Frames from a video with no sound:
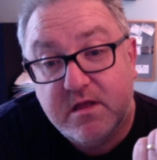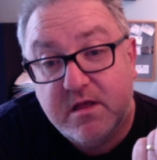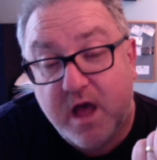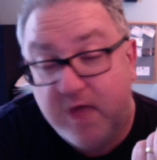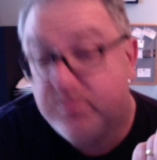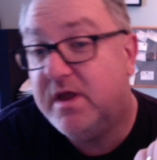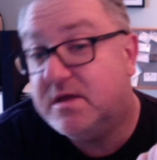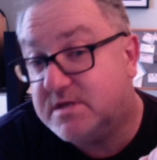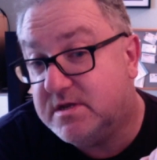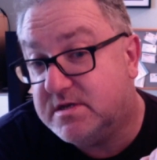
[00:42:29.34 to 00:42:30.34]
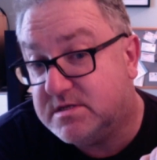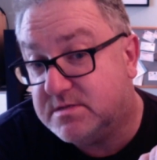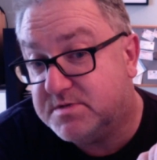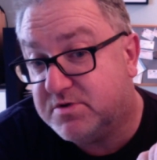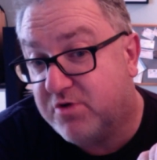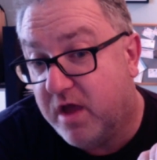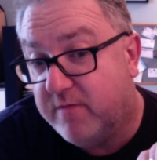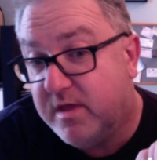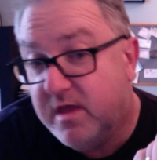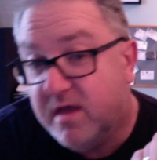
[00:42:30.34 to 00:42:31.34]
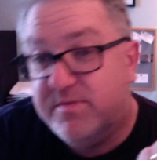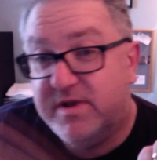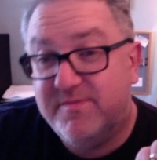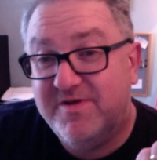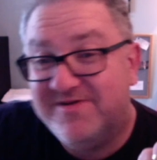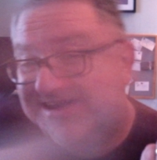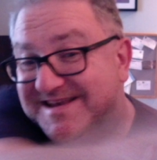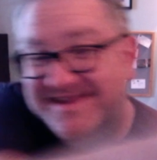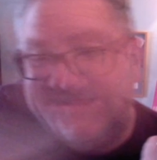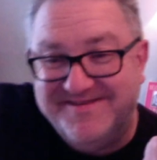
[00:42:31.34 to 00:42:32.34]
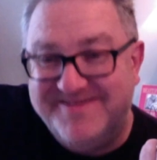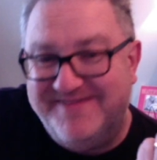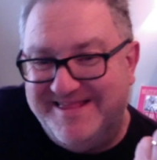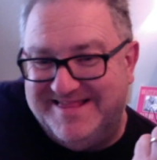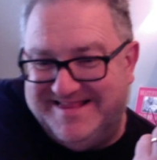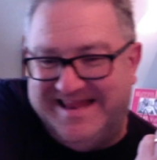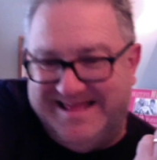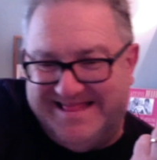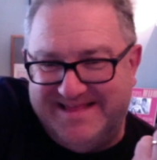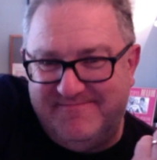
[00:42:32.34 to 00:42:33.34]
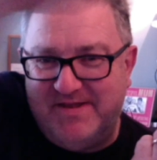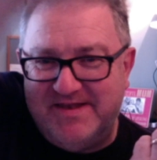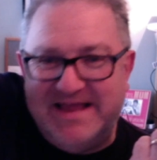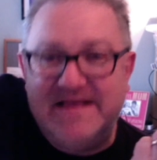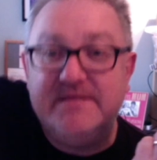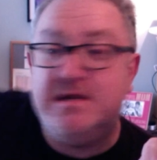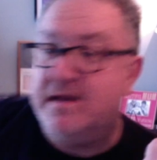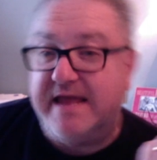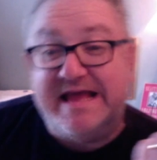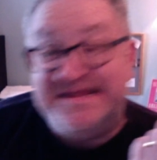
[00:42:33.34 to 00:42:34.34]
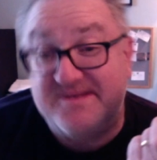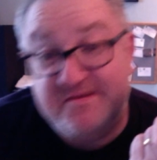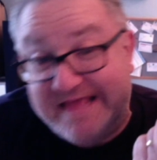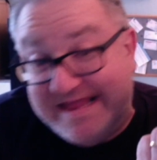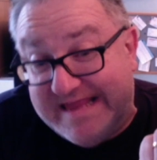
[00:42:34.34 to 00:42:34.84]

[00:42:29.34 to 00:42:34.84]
I would ask you to subscribe, but I'm not going to do it. Click this button because I don't know how to do that yet.